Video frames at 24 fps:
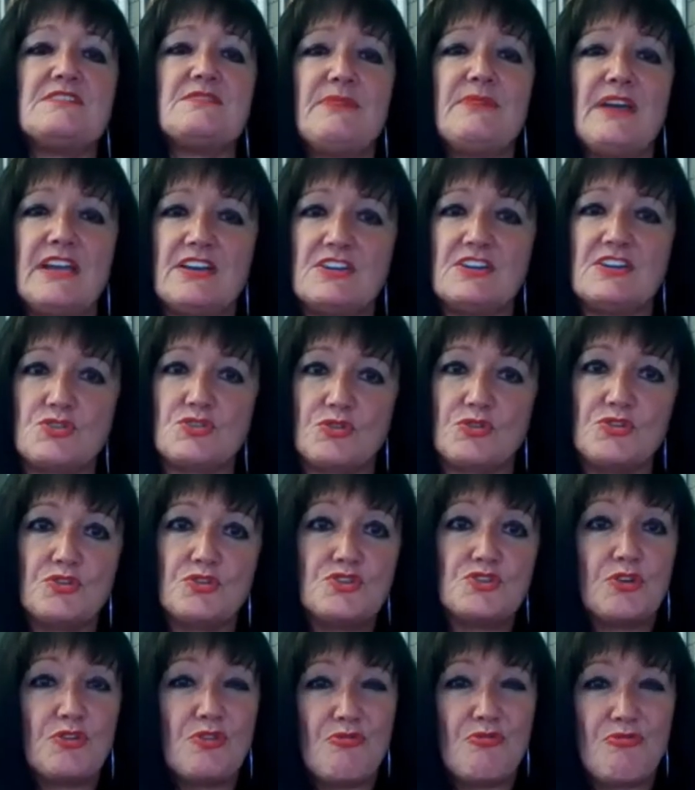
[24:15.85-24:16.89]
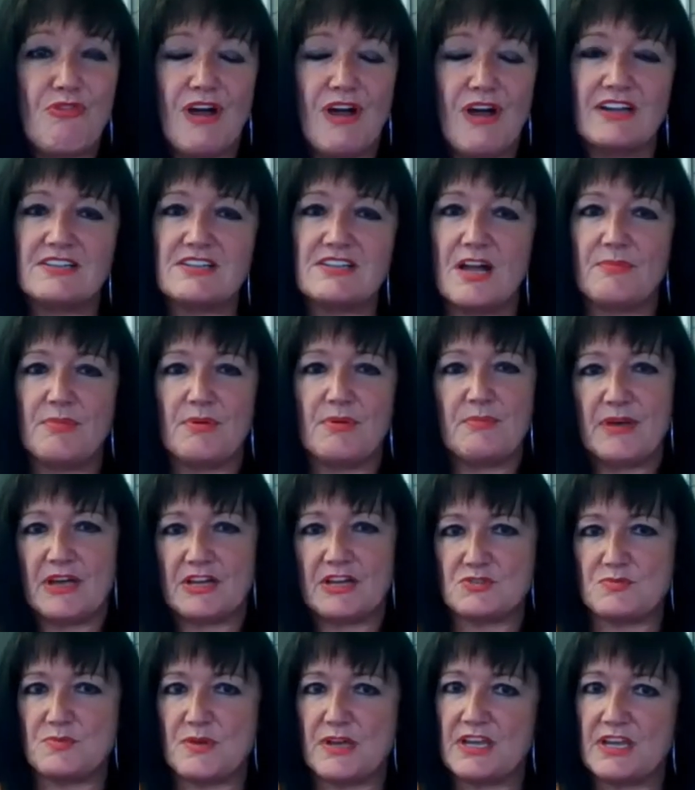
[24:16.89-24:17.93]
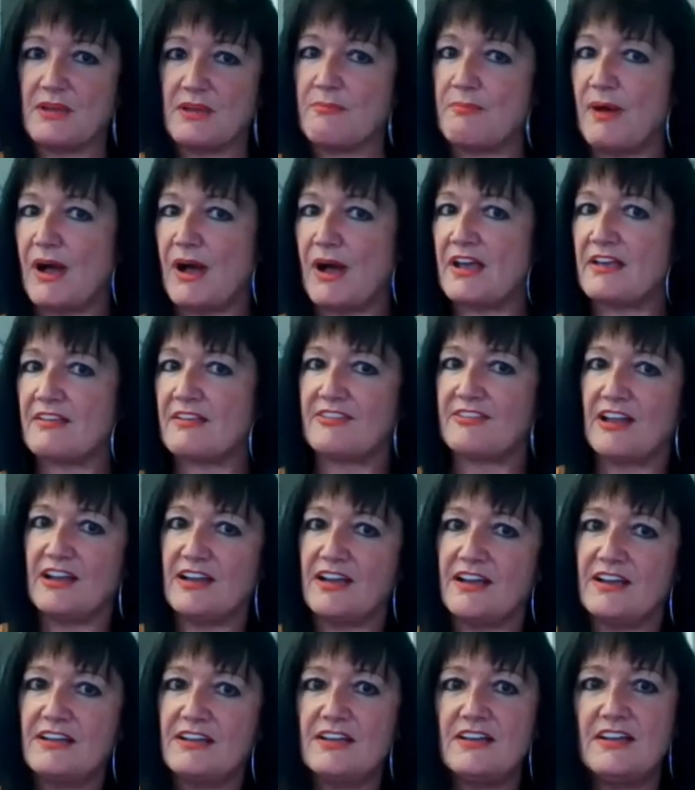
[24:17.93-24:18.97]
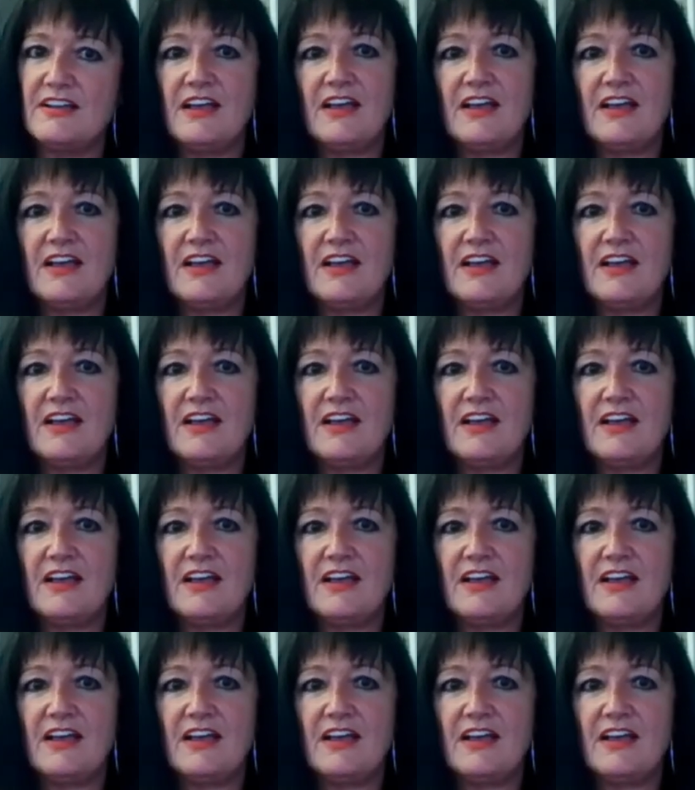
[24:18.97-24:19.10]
and making sure you're doing the right type of matchmaking, buyer seller,